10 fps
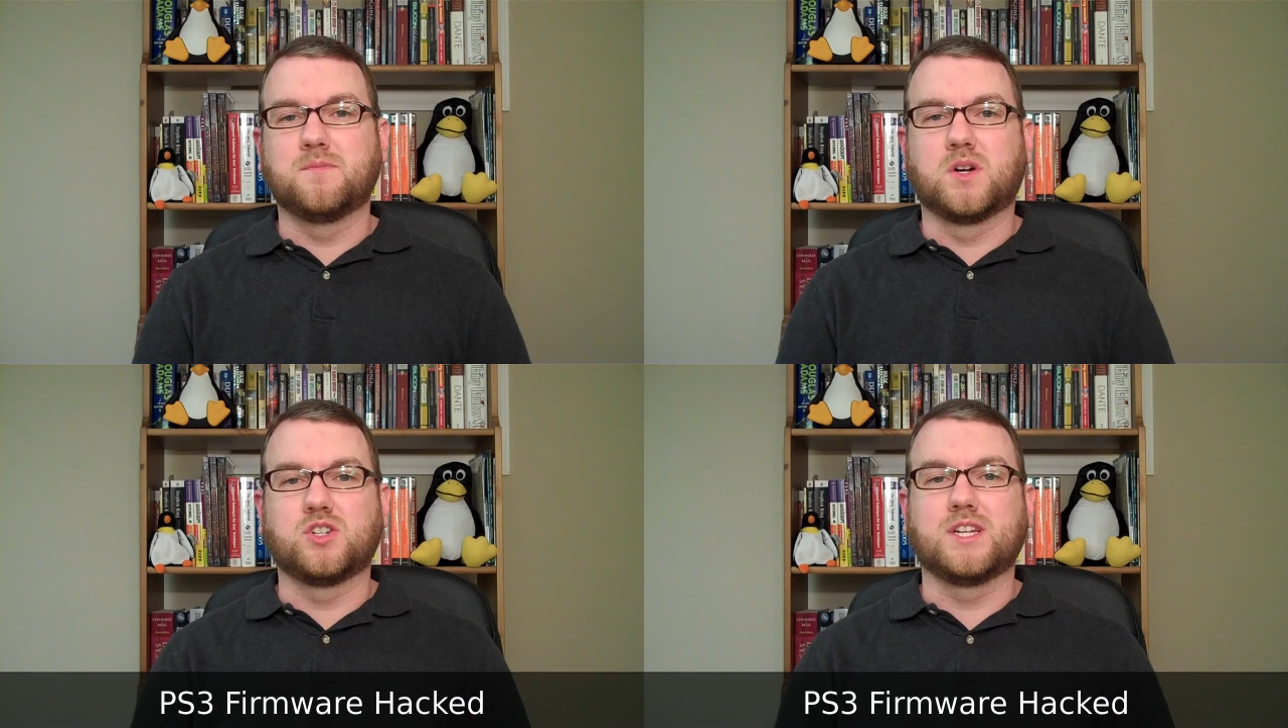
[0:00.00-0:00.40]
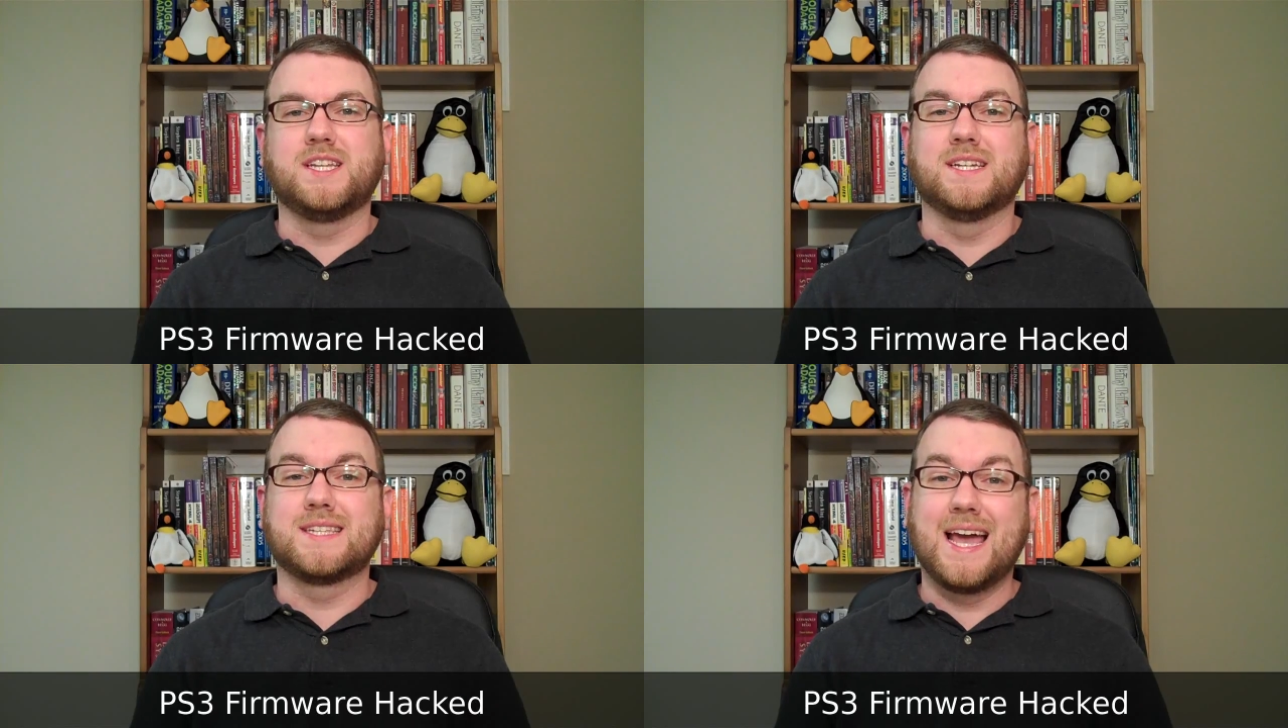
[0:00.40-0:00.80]
March and
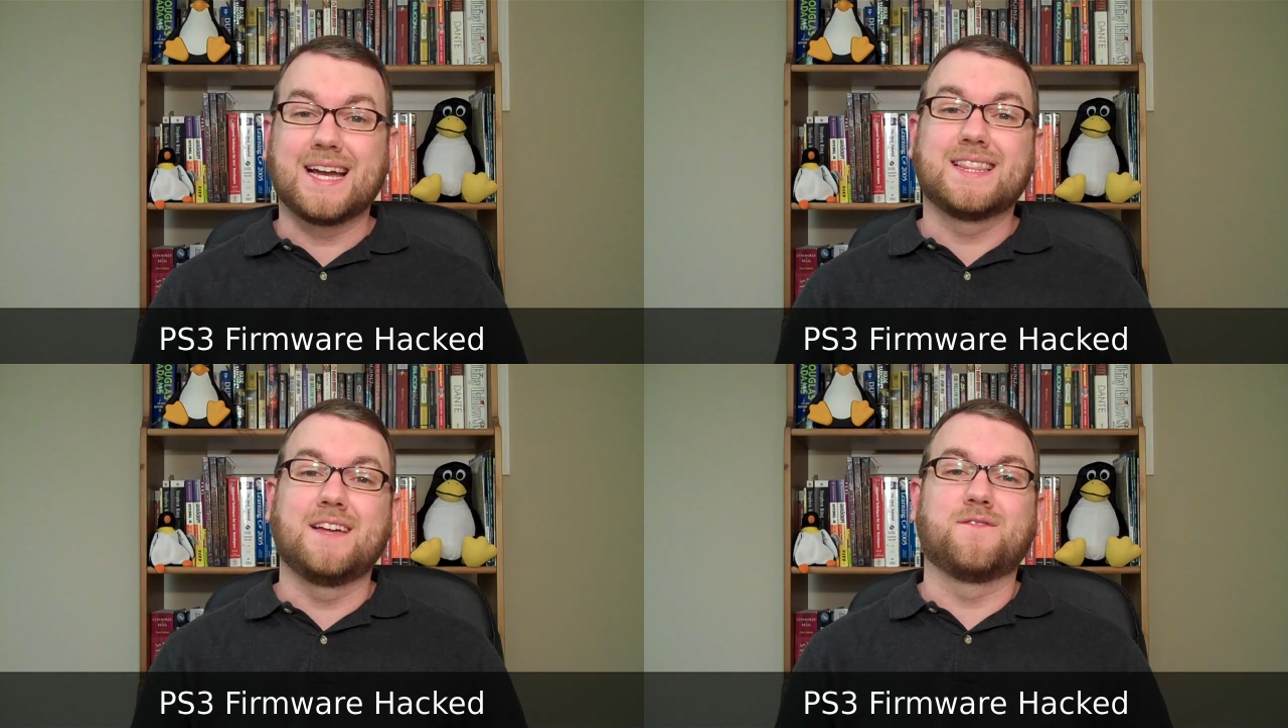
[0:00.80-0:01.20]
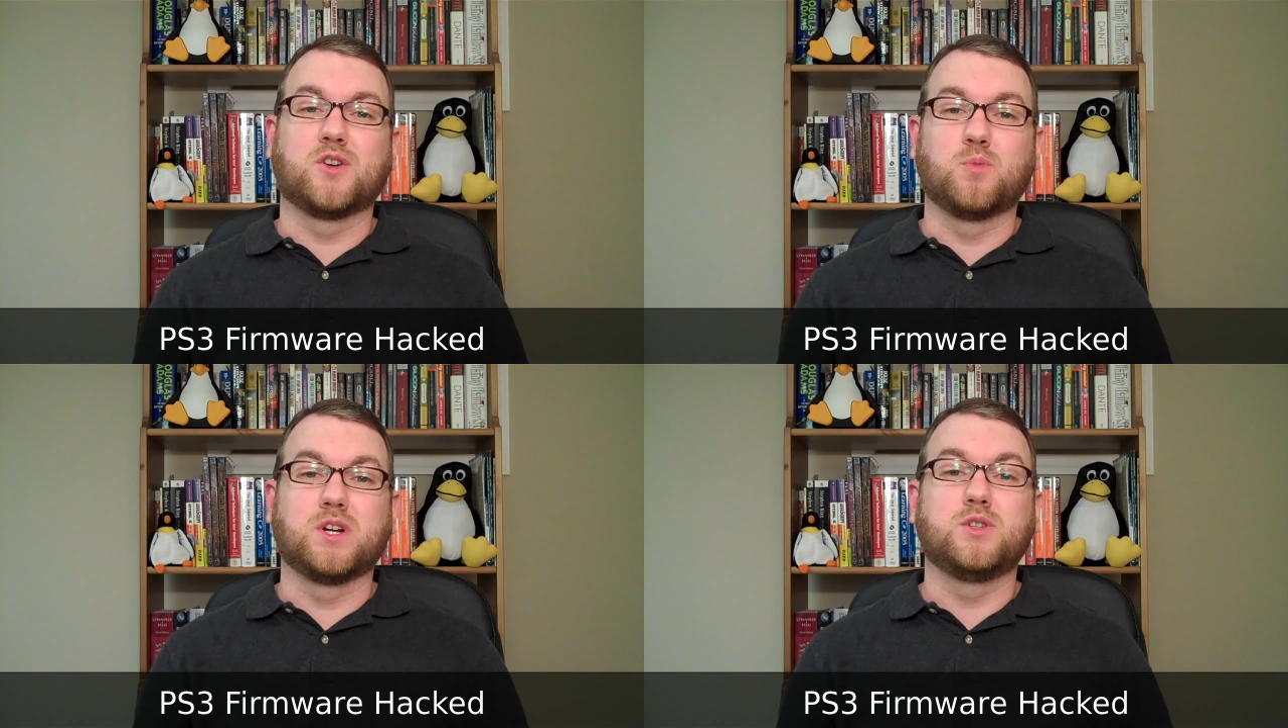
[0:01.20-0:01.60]
he has hacked that
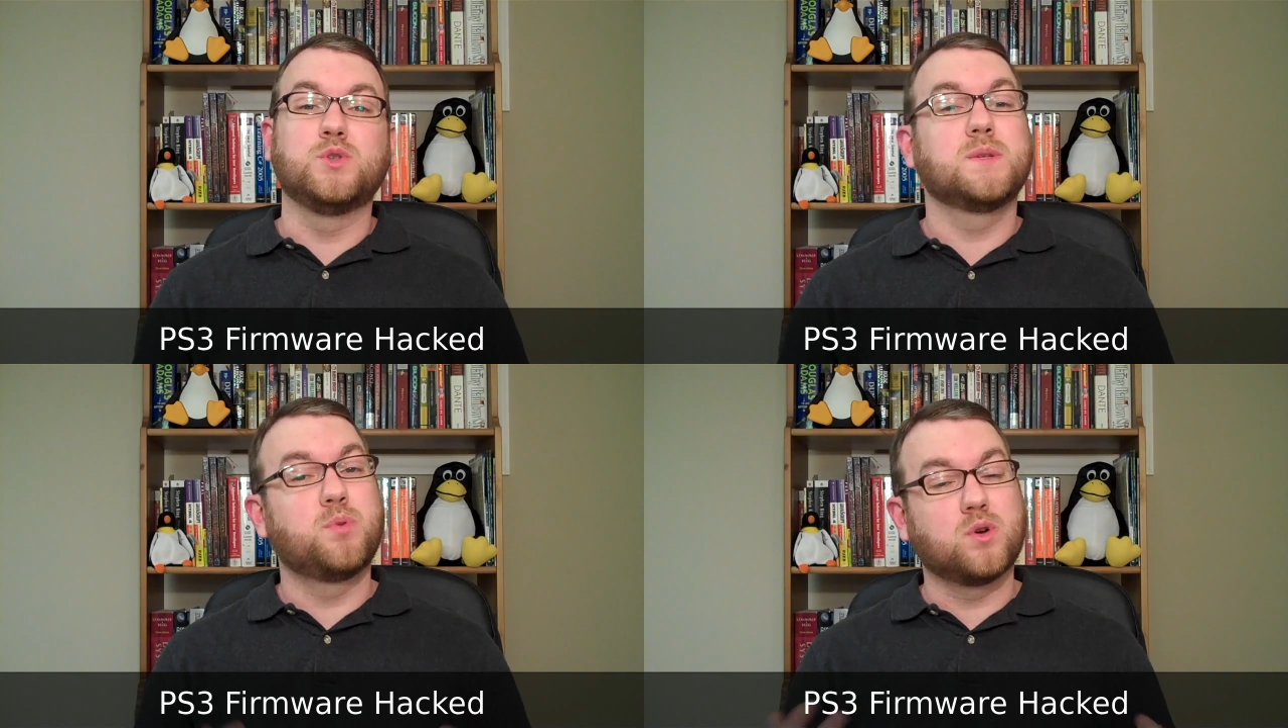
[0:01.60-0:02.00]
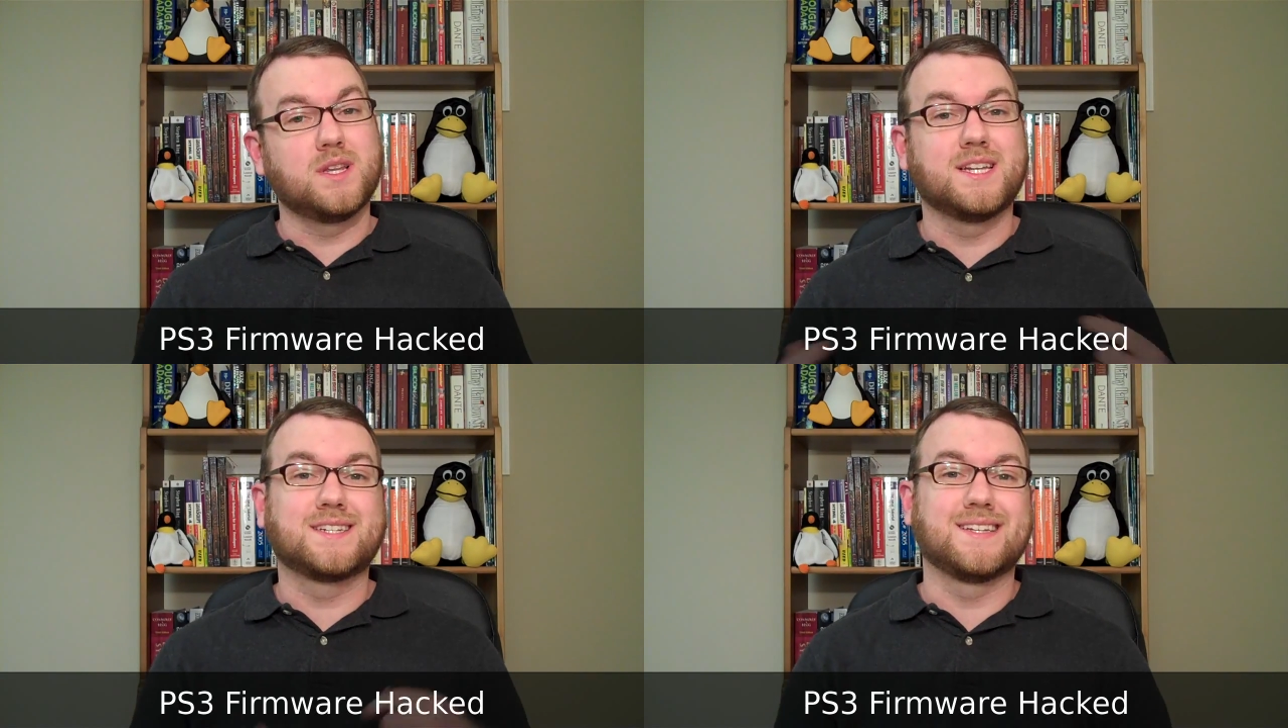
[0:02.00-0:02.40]
firmware to support
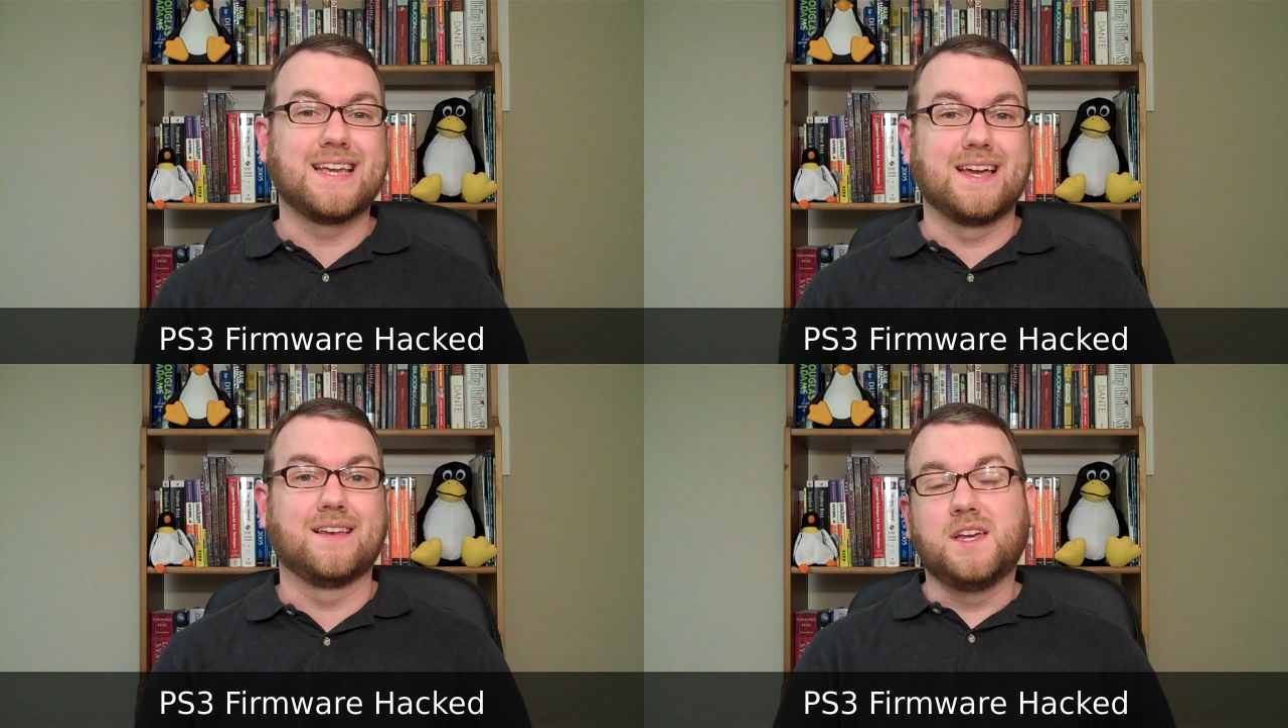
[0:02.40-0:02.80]
Linux again.